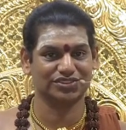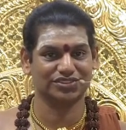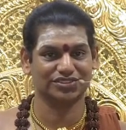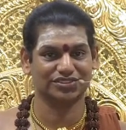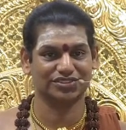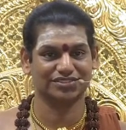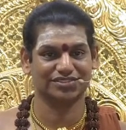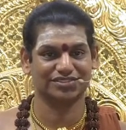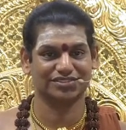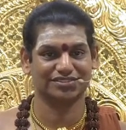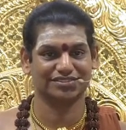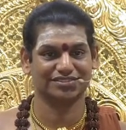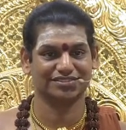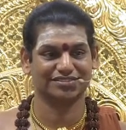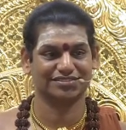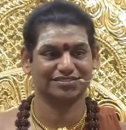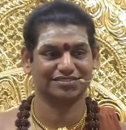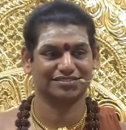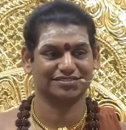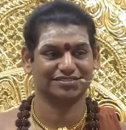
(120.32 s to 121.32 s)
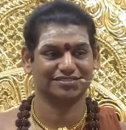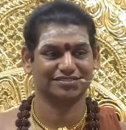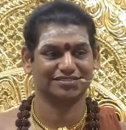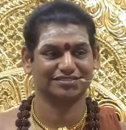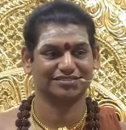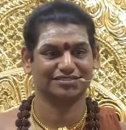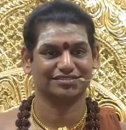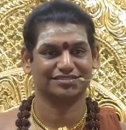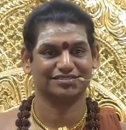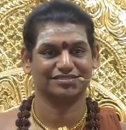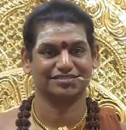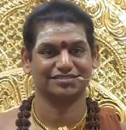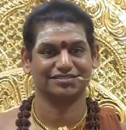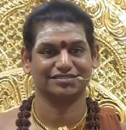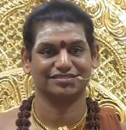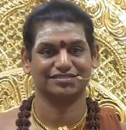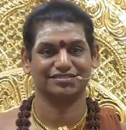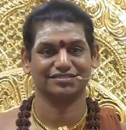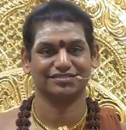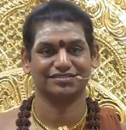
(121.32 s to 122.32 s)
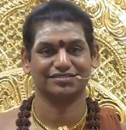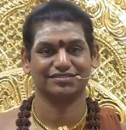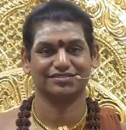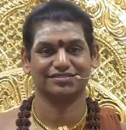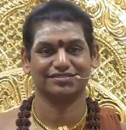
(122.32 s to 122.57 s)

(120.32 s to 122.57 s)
No one is speaking in this clip.